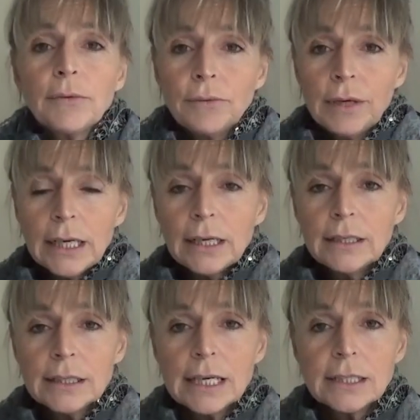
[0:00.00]
we
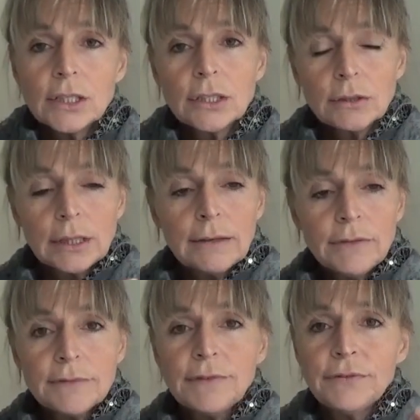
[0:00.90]
can say to you, give
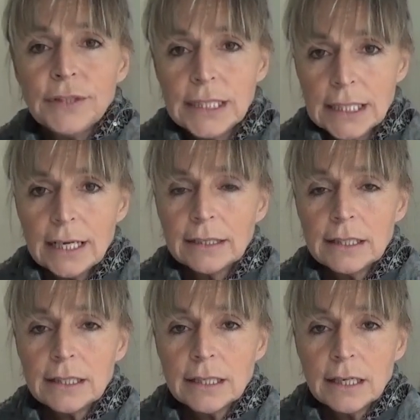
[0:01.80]
us 50
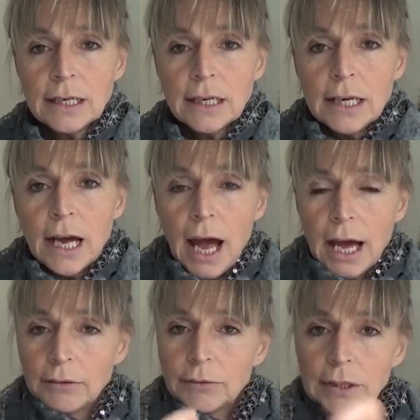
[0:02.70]
cents
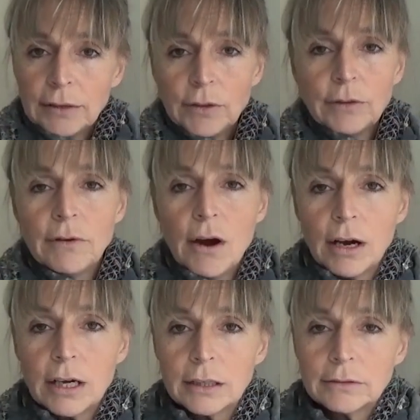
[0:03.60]
and we'll give you a rock.